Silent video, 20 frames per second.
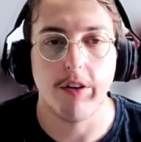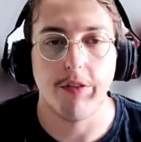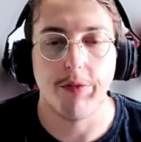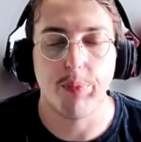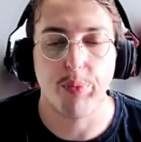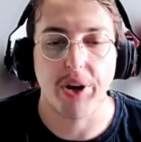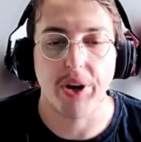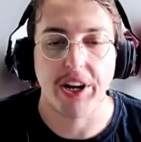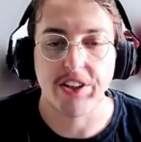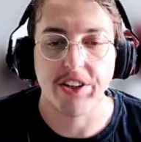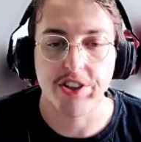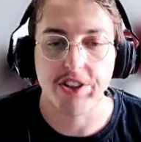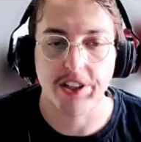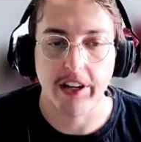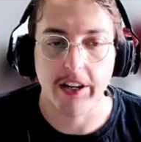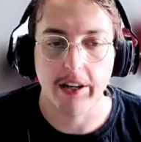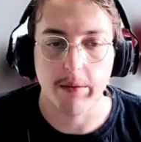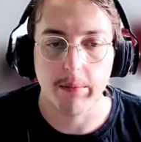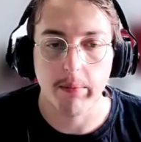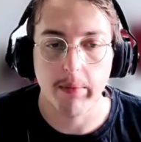branching
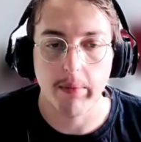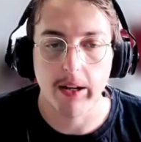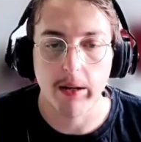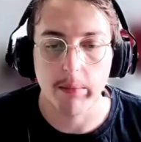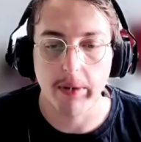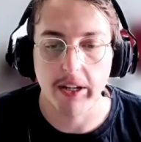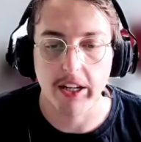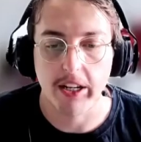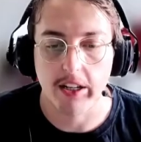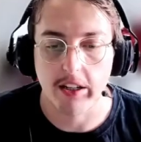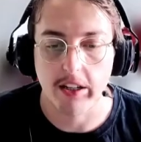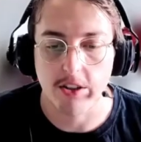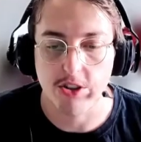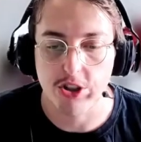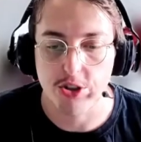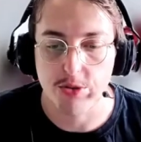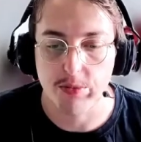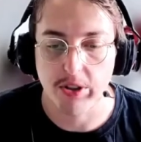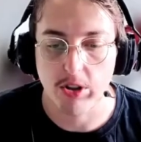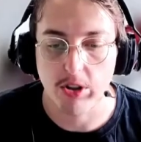and making
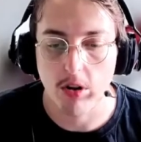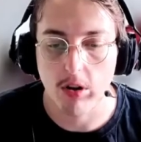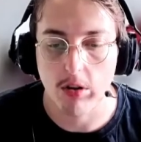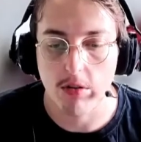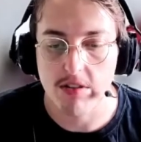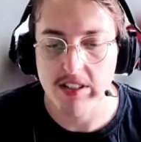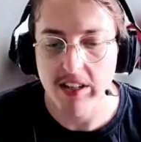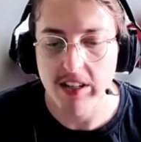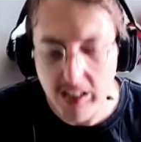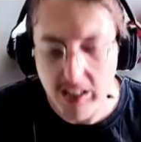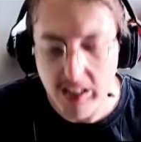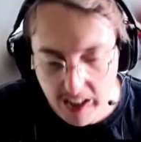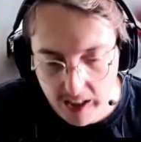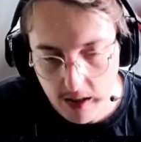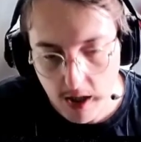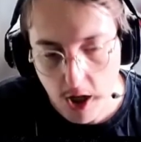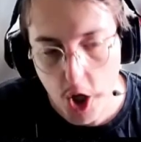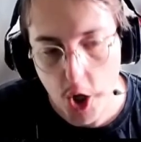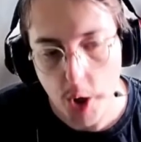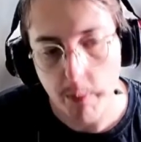judgment calls. And again,